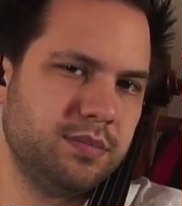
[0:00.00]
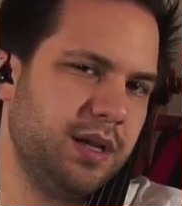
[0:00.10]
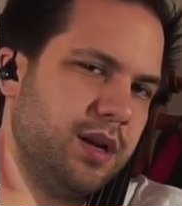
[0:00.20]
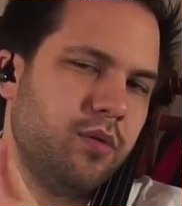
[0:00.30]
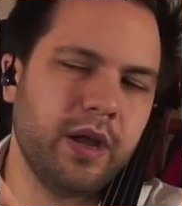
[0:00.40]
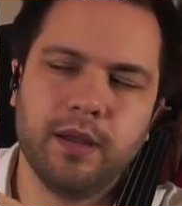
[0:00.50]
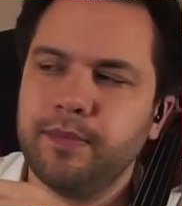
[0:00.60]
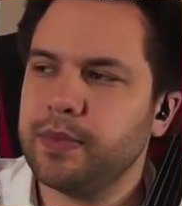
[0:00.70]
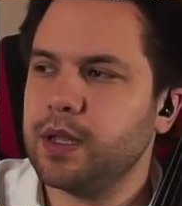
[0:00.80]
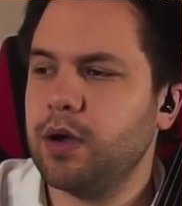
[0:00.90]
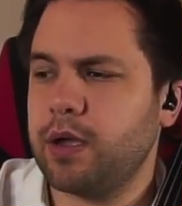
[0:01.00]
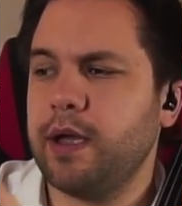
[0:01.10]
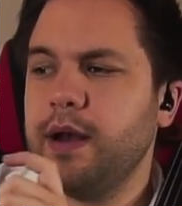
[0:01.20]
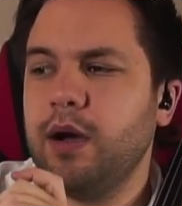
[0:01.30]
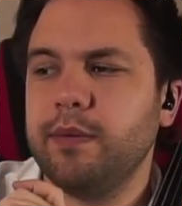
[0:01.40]
In a way.
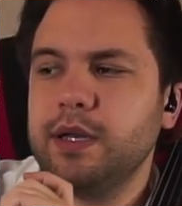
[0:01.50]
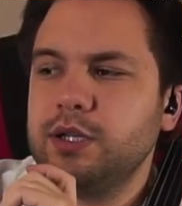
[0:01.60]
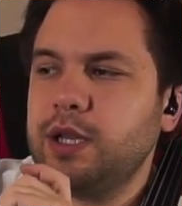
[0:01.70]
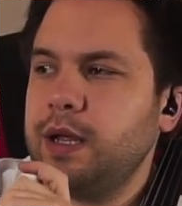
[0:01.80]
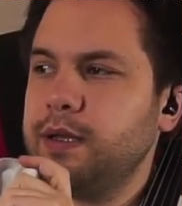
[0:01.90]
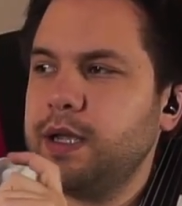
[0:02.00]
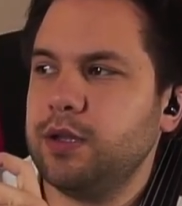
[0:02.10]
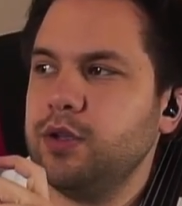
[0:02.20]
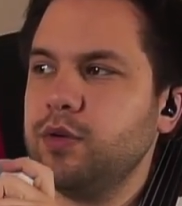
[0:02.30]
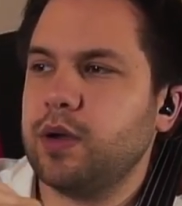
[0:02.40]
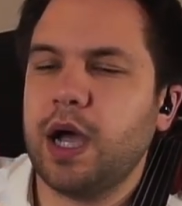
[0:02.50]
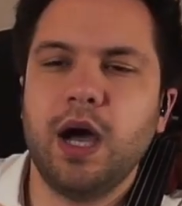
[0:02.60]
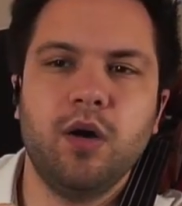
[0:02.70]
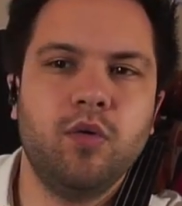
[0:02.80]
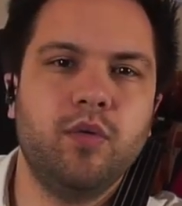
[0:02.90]
Okay, now I'm gonna tell you
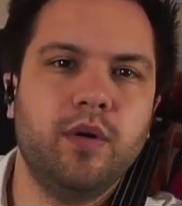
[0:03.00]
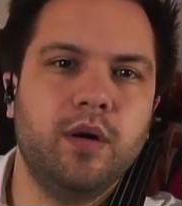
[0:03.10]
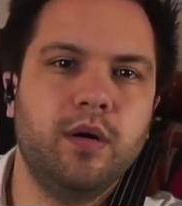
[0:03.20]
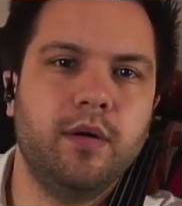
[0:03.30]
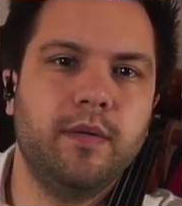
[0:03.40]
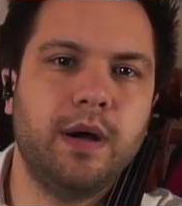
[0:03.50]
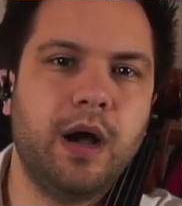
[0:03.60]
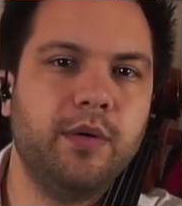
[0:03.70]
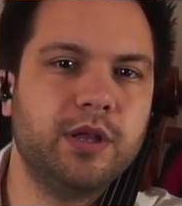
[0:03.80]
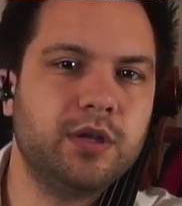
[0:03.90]
how it